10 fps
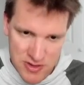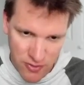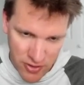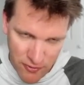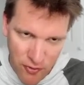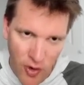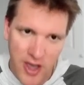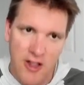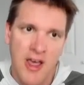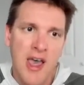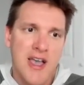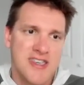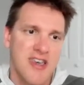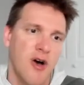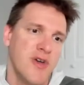for the foil.
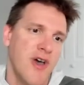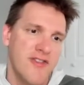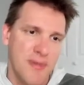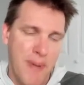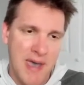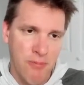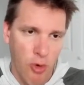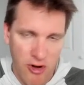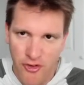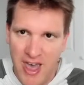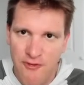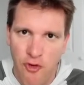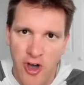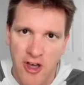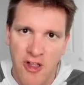So you have to pay more for that
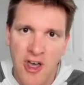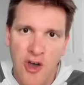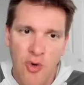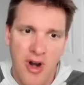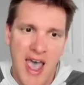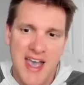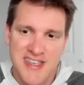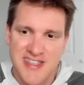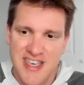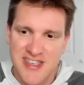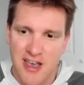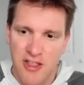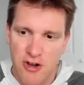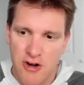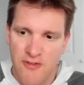foil. Whereas these
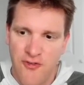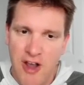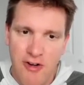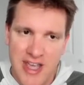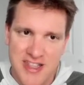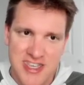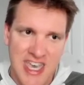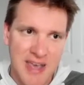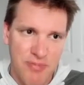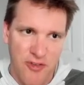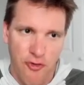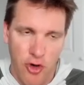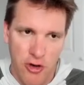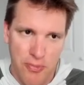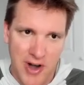other variants keep the
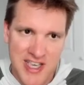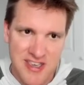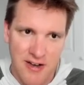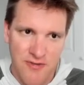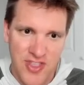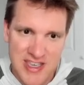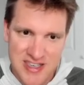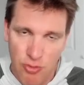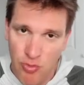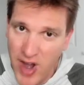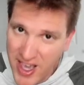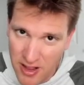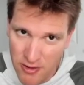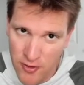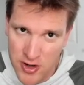foil price of this
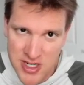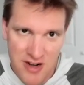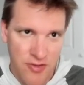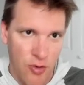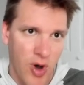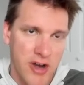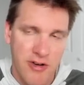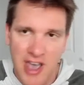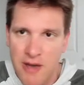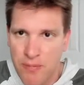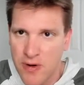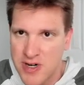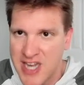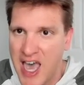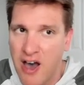regular version of the Wandering Emperor
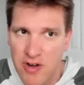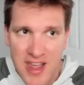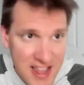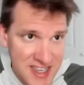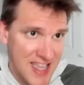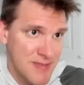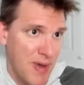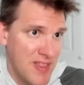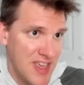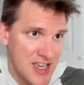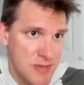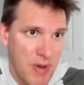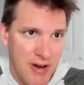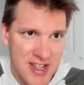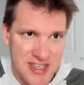down. At least that's been the
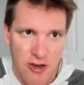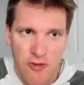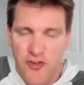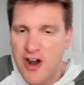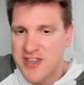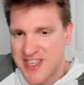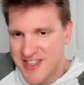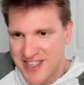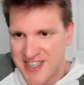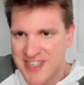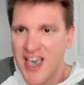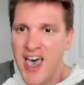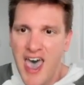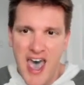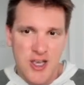experience so far since this
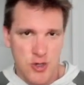extra